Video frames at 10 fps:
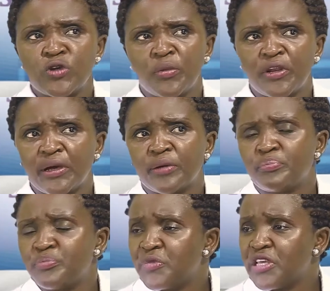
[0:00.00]
common are
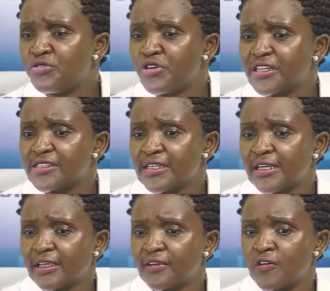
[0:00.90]
the drugs that are
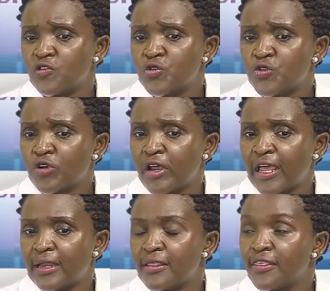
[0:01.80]
given to try
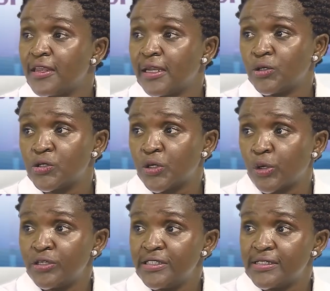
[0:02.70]
and thin out
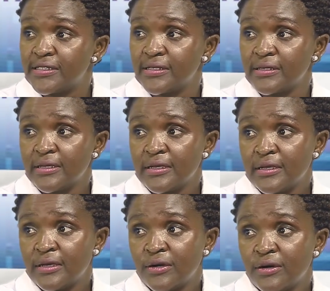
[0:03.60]
clots,
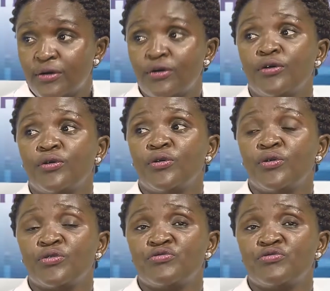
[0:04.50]
or